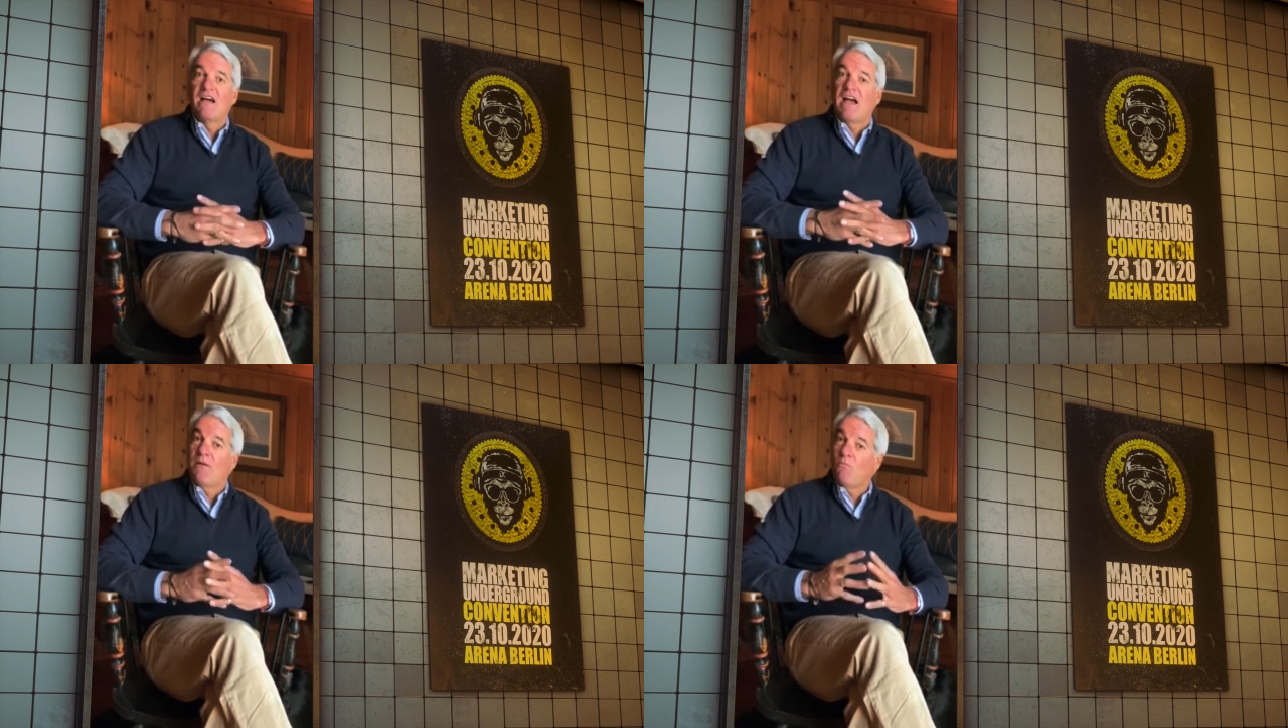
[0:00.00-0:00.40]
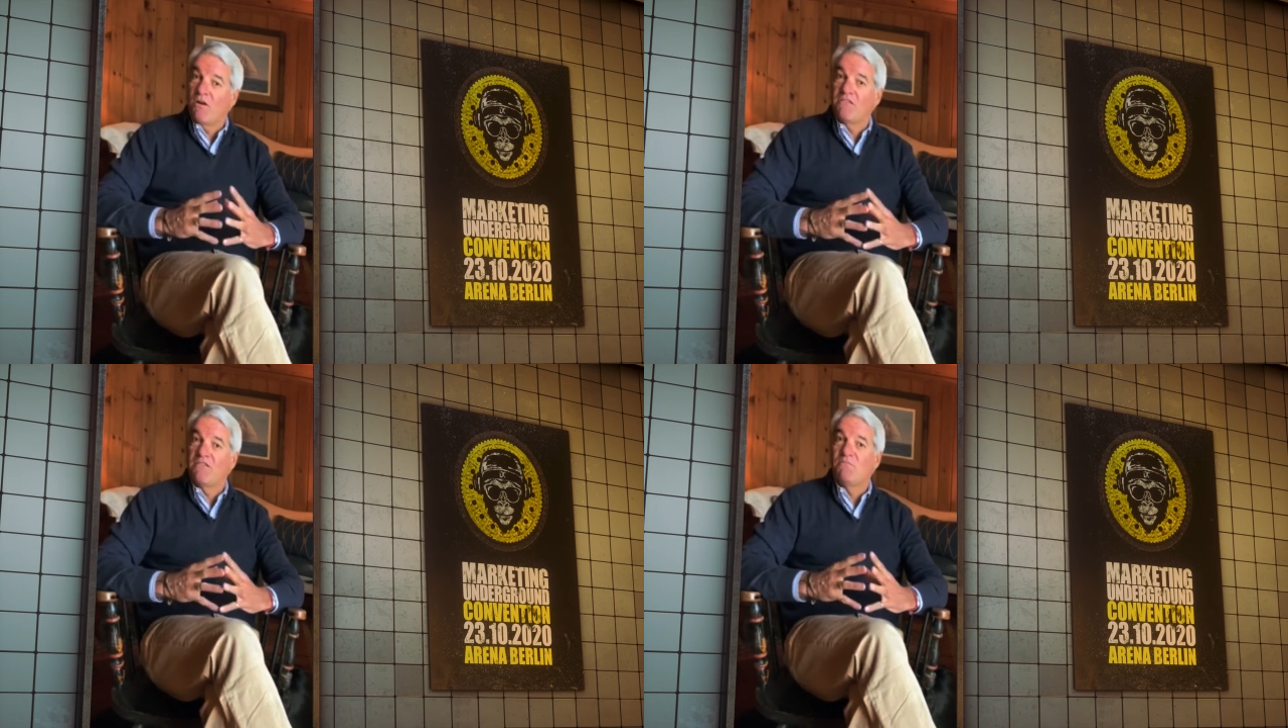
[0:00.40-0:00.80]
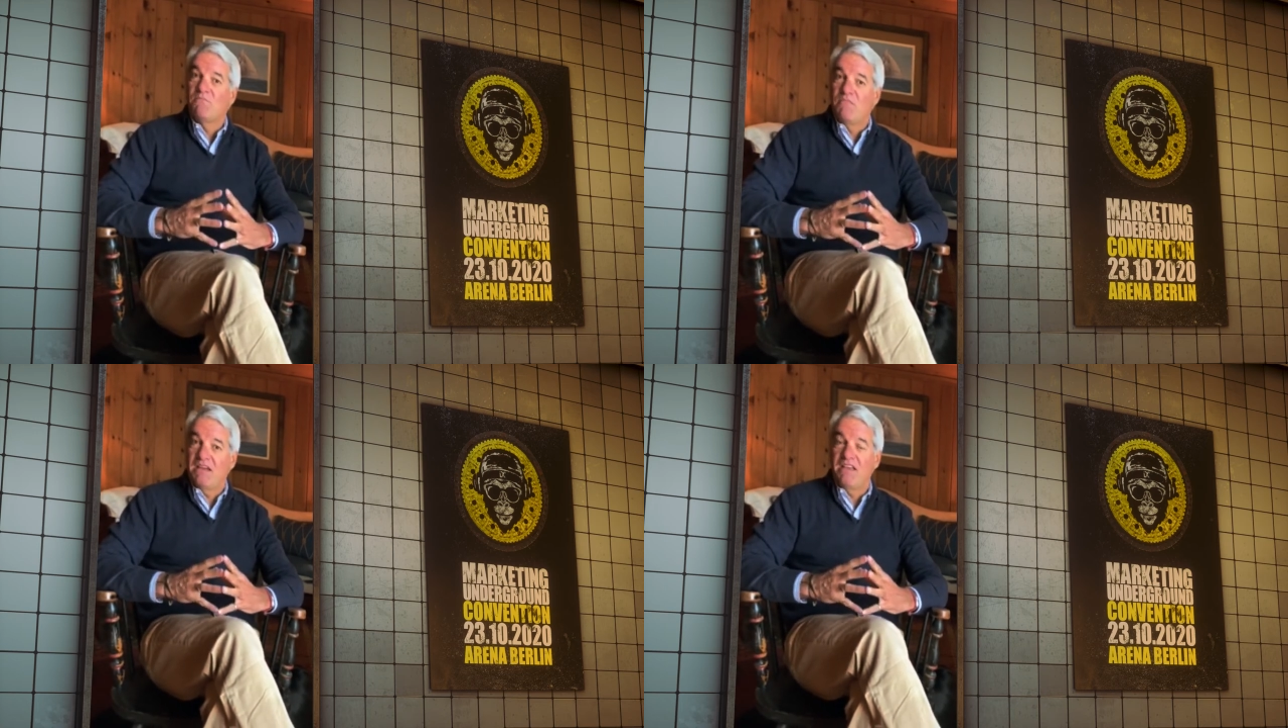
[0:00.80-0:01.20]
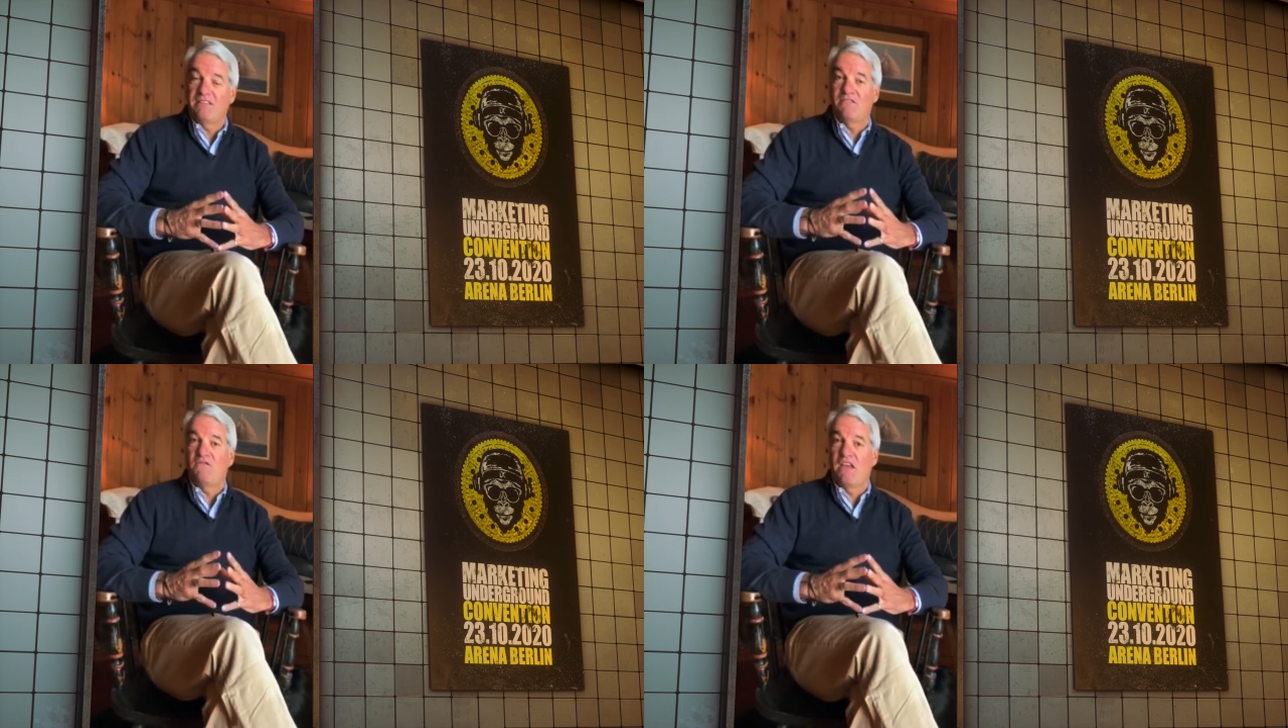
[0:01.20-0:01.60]
I'm one of the
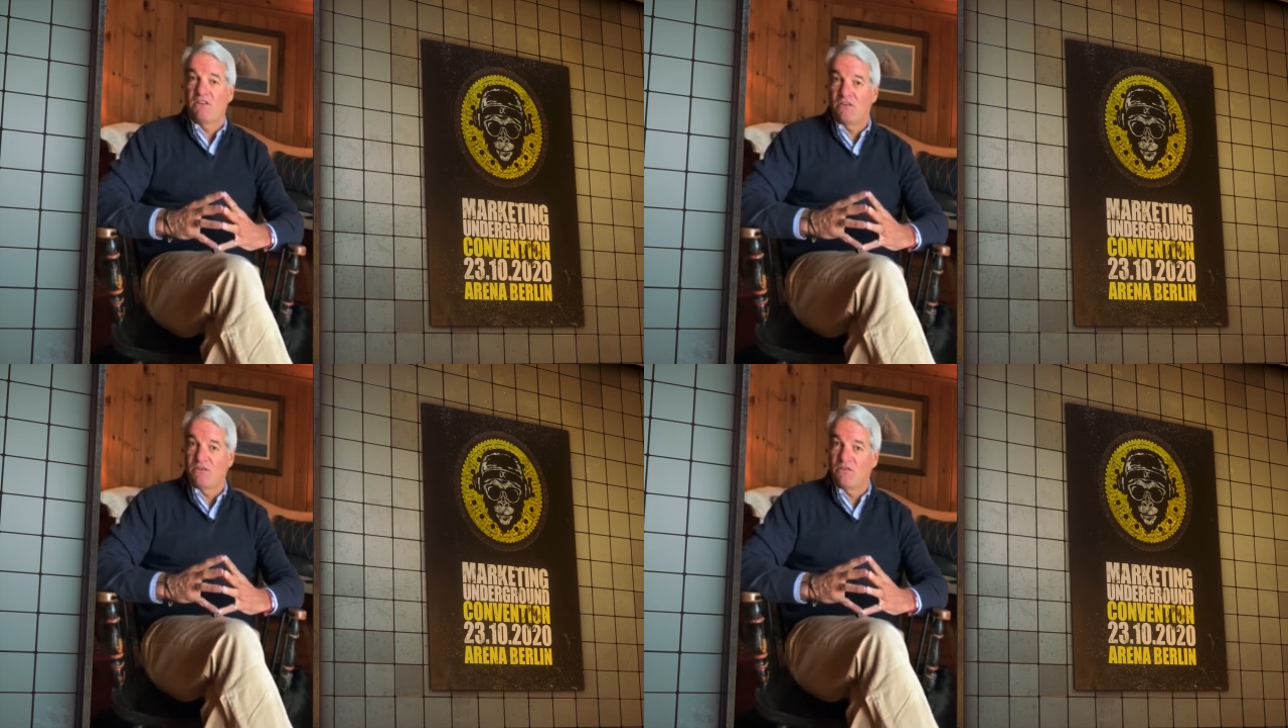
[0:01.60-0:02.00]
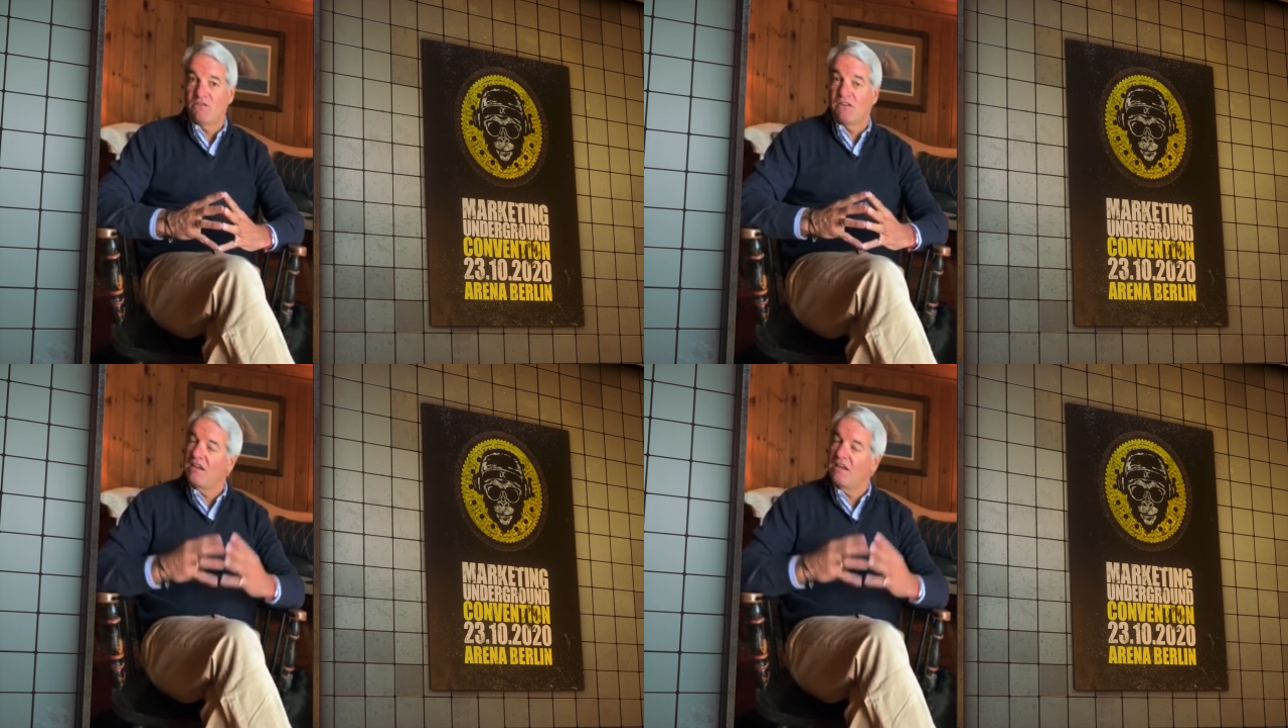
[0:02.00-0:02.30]
biggest failures,